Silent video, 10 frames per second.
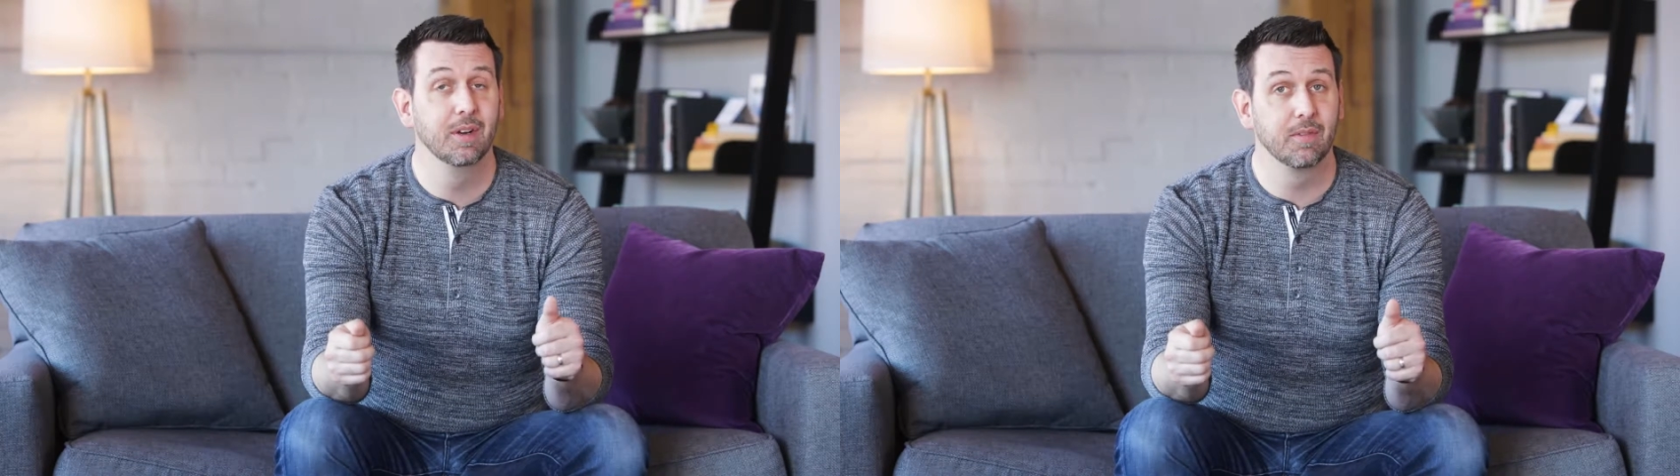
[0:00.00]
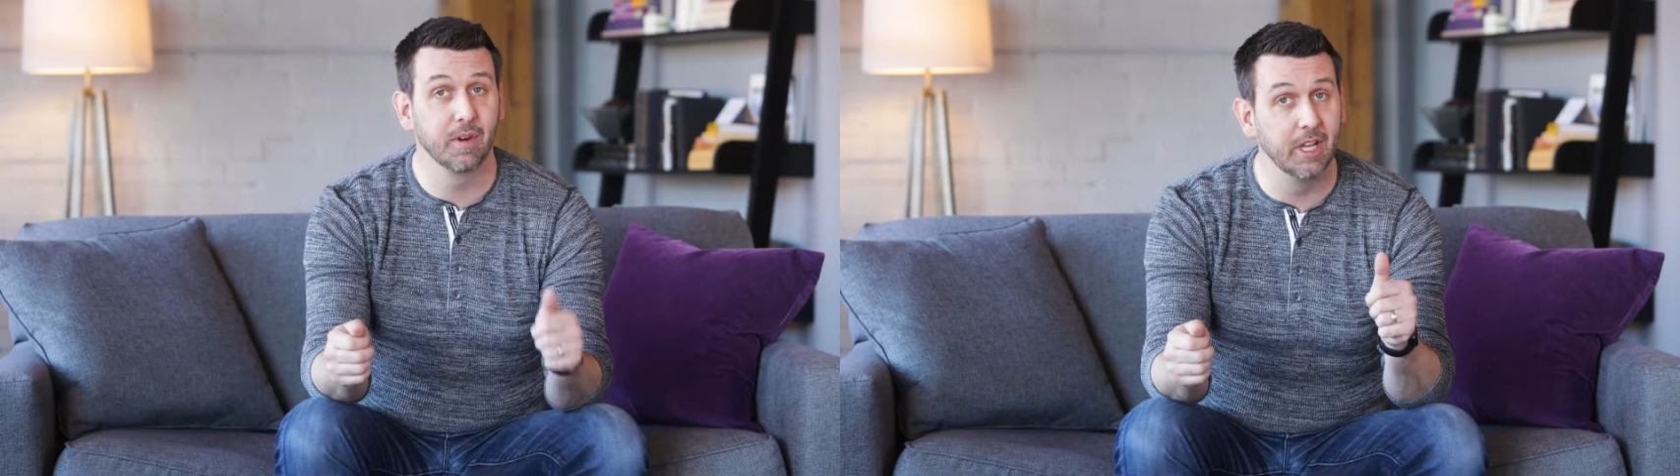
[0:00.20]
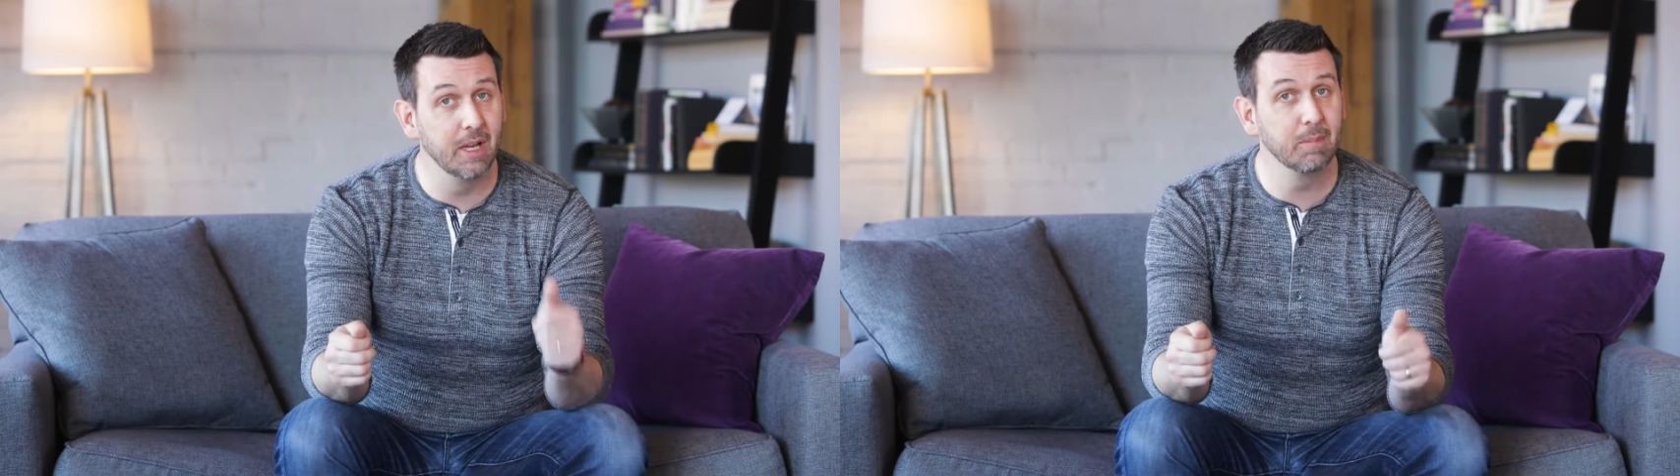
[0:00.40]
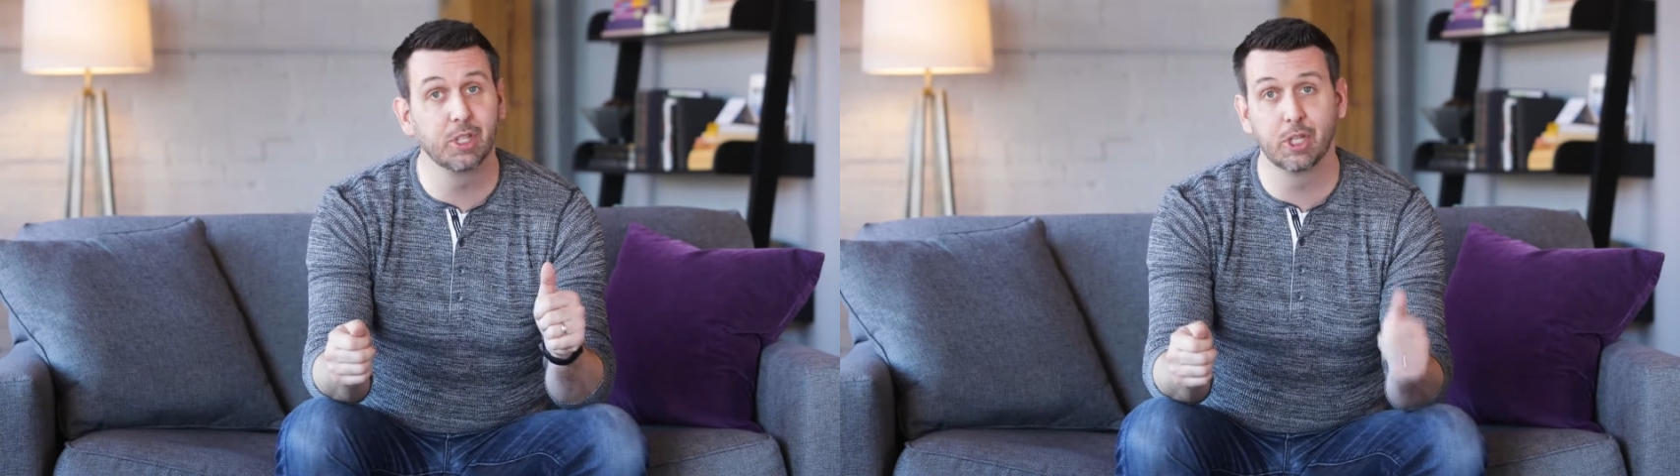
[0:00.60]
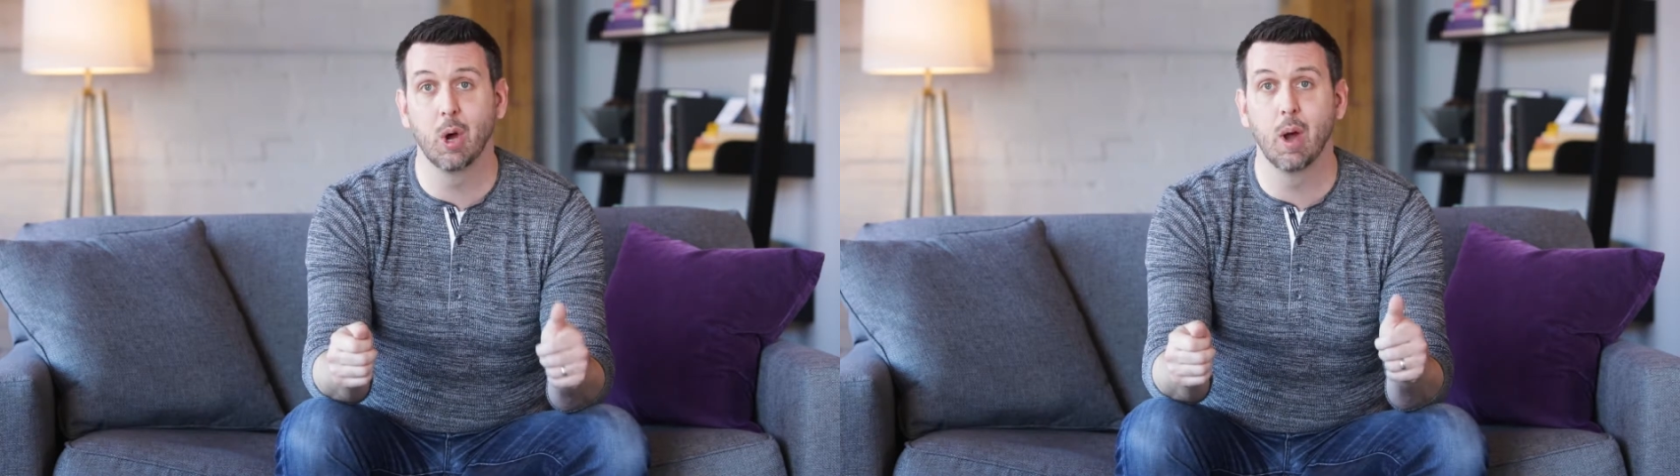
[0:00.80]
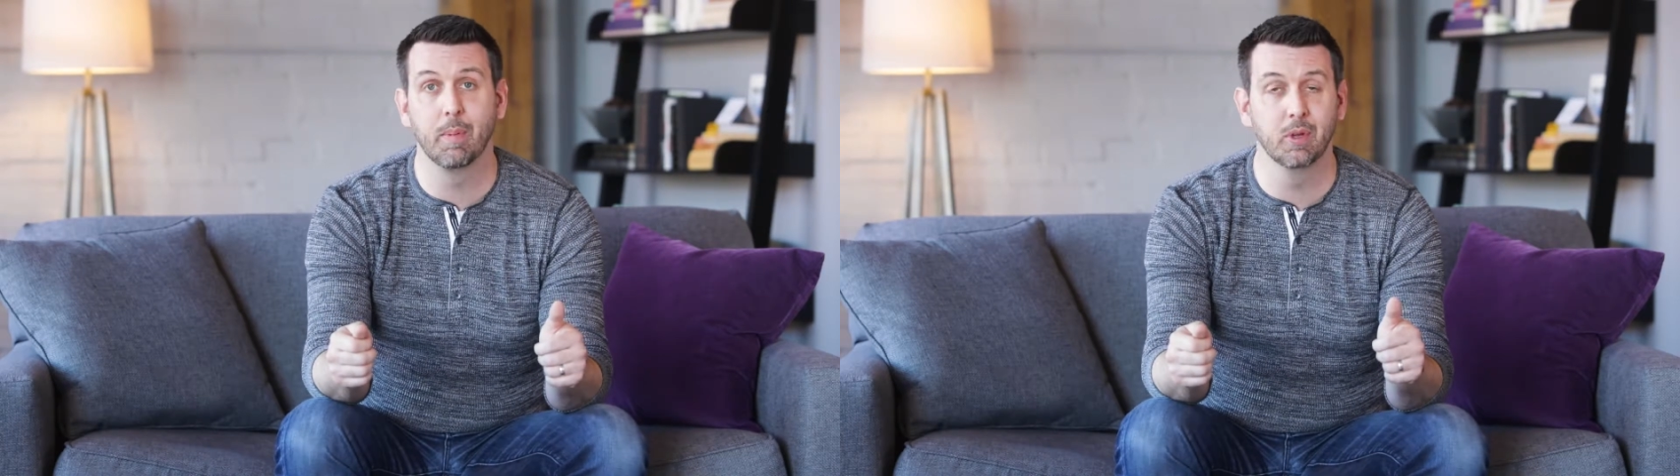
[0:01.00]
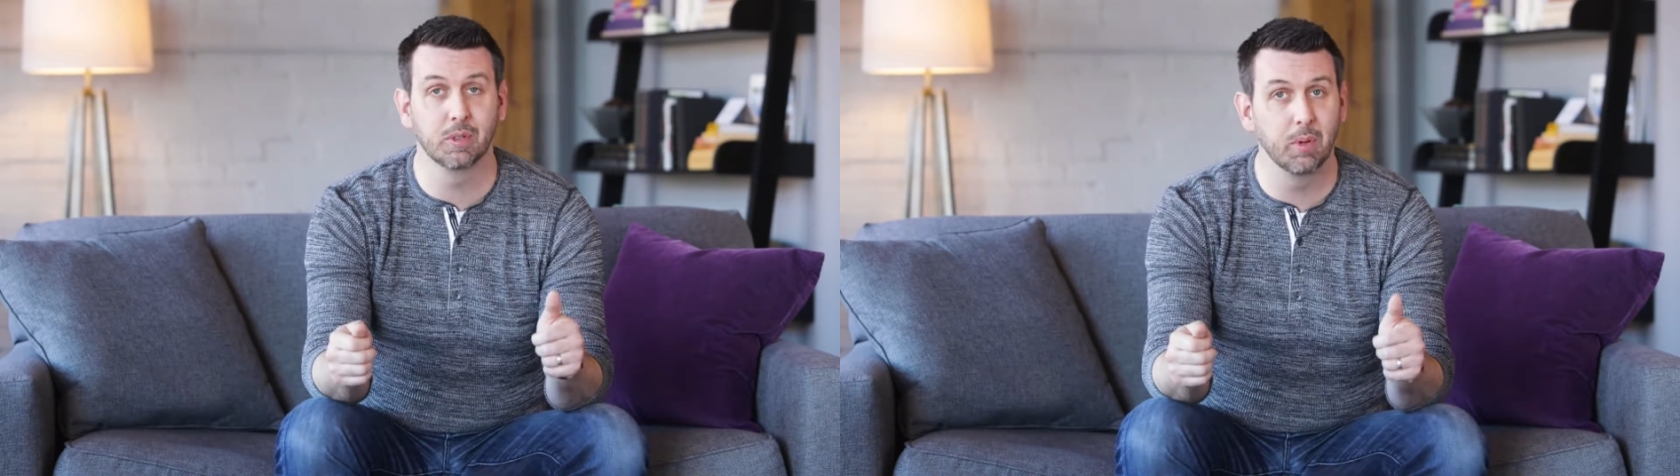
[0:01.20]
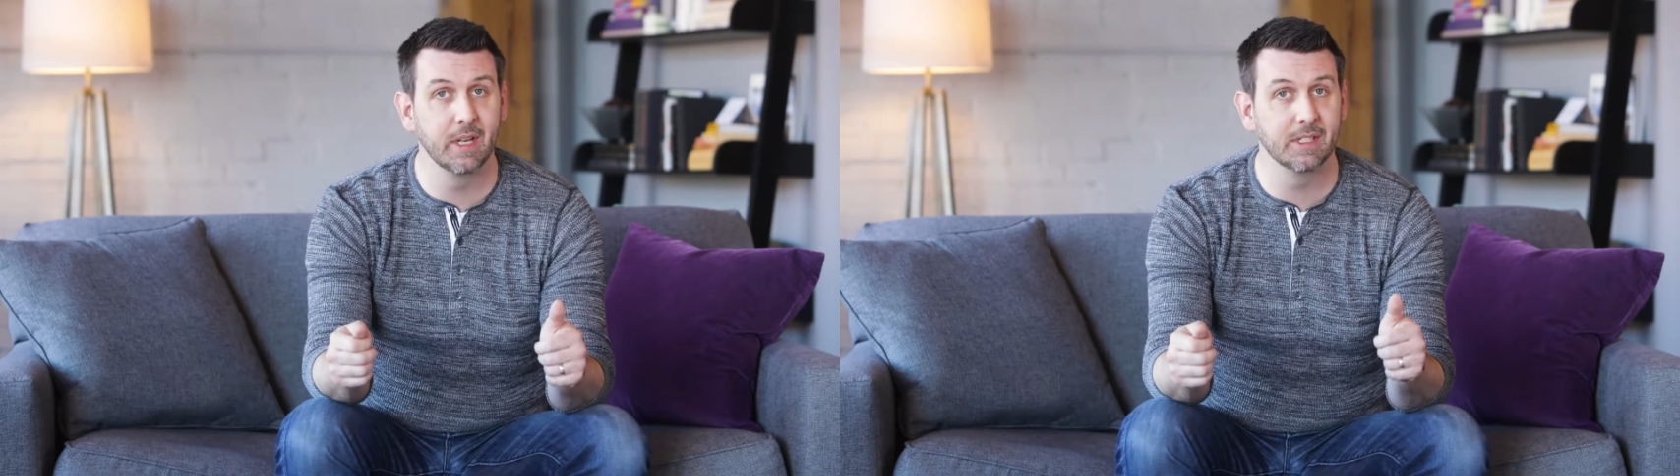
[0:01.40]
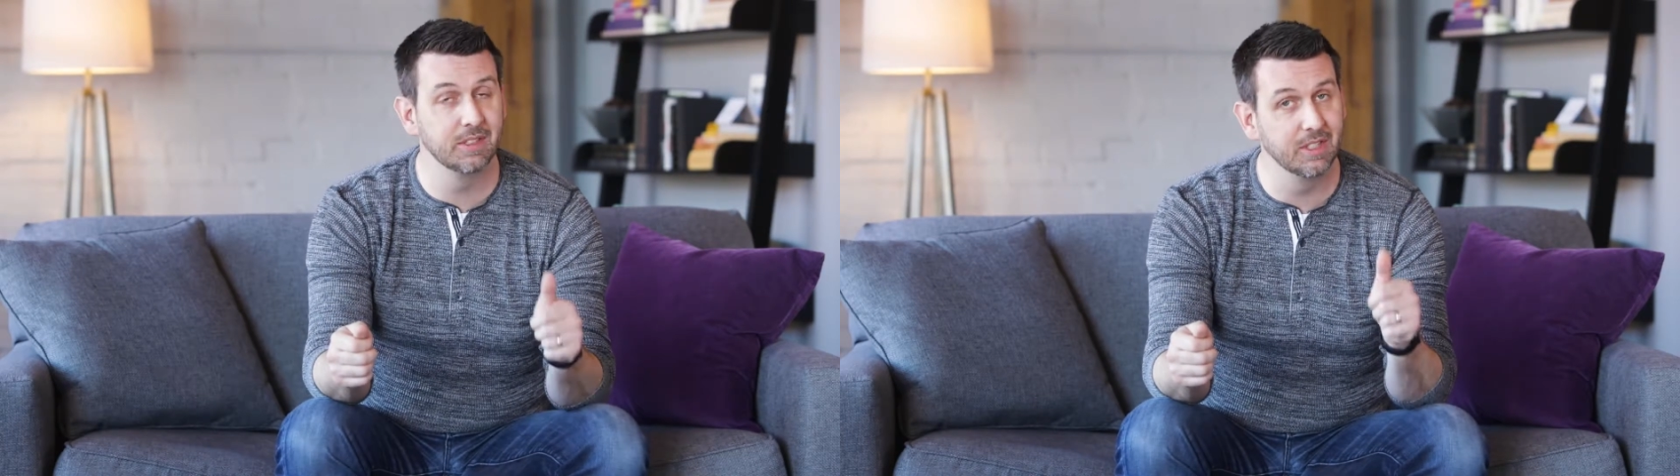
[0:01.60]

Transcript: for Him to show up in those places